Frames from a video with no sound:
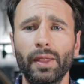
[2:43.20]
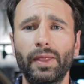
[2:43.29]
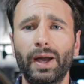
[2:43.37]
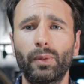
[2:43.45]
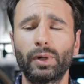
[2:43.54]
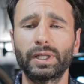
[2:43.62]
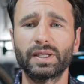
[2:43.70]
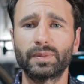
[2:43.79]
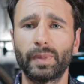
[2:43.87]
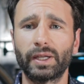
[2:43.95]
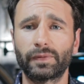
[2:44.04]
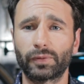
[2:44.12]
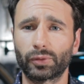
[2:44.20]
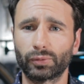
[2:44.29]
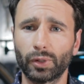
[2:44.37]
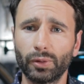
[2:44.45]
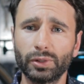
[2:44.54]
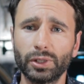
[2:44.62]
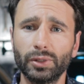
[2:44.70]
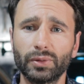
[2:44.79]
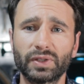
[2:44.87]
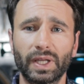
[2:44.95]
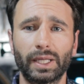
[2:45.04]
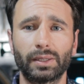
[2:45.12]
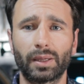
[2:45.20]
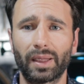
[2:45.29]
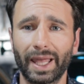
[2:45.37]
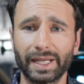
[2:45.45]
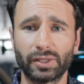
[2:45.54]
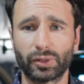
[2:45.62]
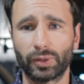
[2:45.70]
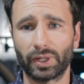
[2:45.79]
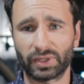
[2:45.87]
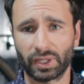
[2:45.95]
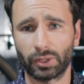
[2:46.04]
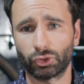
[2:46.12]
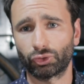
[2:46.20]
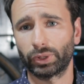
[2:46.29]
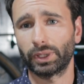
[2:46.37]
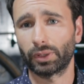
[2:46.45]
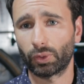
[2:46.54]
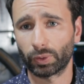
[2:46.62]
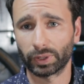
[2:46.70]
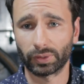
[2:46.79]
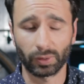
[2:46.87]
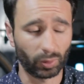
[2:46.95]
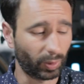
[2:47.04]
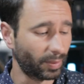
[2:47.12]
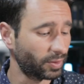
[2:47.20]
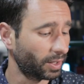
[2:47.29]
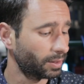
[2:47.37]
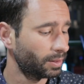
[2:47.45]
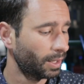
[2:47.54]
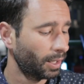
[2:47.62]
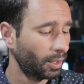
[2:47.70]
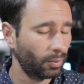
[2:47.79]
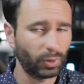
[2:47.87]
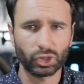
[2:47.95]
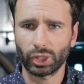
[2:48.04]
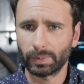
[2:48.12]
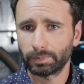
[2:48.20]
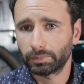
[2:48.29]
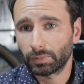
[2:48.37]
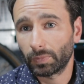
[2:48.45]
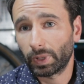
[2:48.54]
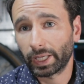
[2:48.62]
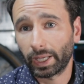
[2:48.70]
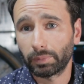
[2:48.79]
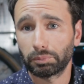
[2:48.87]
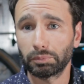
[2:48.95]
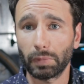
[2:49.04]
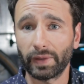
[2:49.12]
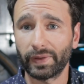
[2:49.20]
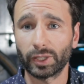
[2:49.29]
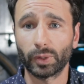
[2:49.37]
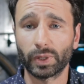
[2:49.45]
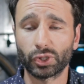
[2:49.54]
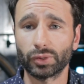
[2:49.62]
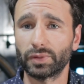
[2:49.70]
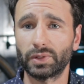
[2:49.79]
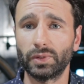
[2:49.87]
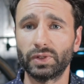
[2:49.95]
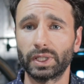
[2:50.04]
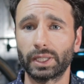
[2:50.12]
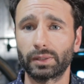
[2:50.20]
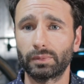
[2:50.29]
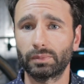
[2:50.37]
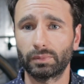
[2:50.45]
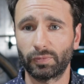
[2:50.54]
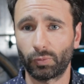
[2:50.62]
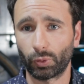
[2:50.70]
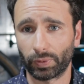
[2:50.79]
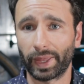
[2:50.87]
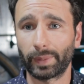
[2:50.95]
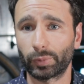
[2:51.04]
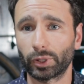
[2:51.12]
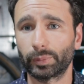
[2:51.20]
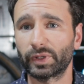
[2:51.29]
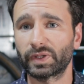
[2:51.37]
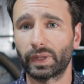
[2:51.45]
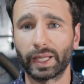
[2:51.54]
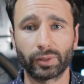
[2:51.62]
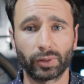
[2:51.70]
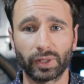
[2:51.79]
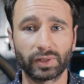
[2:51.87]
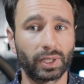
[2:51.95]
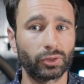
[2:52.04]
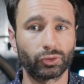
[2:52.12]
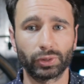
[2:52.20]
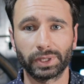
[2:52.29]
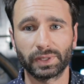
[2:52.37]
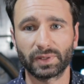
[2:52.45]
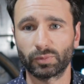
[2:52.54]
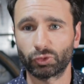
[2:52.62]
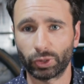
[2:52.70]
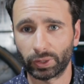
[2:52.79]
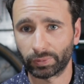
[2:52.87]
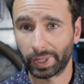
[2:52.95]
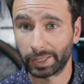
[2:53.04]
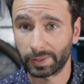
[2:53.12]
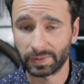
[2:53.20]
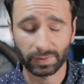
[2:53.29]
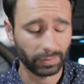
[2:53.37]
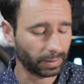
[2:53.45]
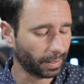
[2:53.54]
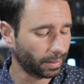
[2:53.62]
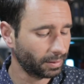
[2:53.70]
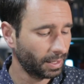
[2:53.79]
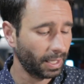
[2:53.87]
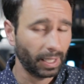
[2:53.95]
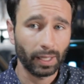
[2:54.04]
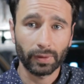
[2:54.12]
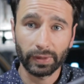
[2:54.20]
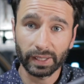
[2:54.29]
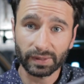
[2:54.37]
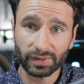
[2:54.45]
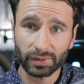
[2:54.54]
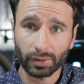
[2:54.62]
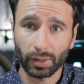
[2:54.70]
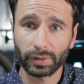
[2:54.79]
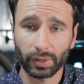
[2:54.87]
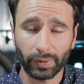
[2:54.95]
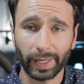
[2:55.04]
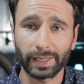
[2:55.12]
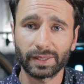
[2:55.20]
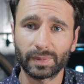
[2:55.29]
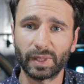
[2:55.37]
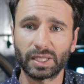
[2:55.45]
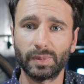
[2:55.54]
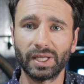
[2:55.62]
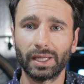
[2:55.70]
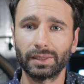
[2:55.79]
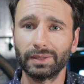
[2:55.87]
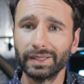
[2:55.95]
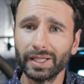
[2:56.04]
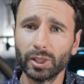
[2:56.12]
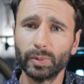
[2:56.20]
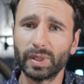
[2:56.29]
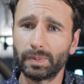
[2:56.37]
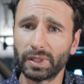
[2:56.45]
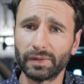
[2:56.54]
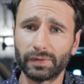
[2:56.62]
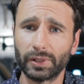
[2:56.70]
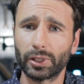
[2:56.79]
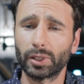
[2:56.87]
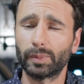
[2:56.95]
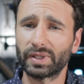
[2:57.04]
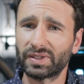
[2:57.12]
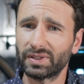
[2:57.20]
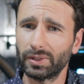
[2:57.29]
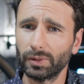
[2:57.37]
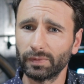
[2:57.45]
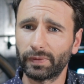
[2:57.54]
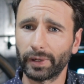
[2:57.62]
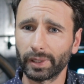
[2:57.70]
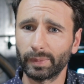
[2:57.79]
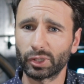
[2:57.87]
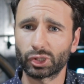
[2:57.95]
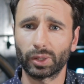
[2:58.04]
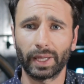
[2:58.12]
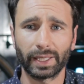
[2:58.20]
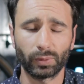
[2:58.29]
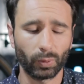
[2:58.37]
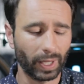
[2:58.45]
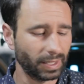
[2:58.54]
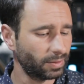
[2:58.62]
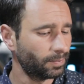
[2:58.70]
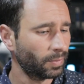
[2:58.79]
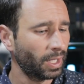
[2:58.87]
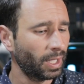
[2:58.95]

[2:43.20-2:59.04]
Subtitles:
that one is meant for road use and light cross country, according to their website, which, again, I've had no issues using it for that purpose, light cross country, some trail riding, stuff like that. This, on the other hand, is meant to be a little bit beefier, but still very much lightweight.